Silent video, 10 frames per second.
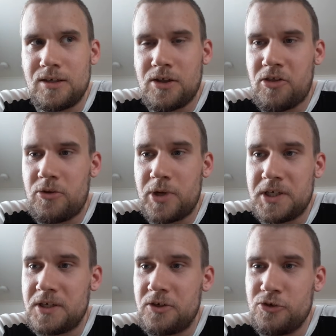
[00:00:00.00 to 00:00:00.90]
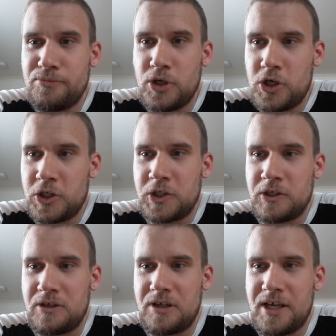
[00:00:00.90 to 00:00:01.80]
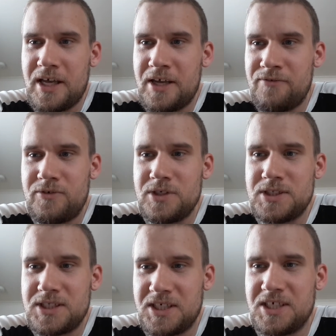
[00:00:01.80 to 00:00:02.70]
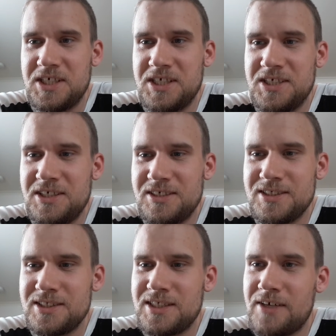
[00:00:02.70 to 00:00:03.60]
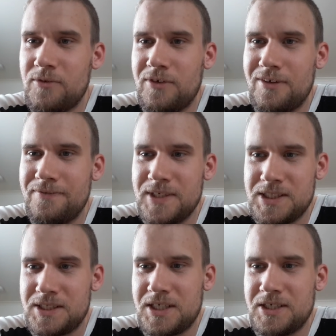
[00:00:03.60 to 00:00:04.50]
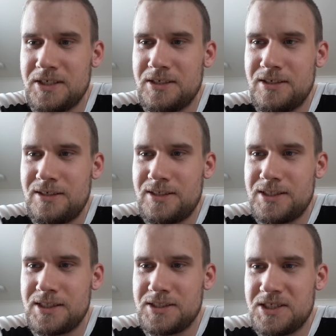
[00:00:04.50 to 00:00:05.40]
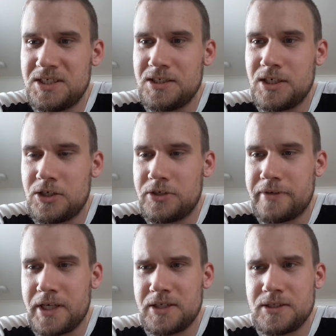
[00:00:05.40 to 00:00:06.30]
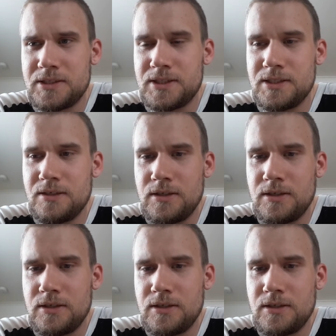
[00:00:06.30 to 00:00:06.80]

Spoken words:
threatened to burn every city she visited since she got her dragons.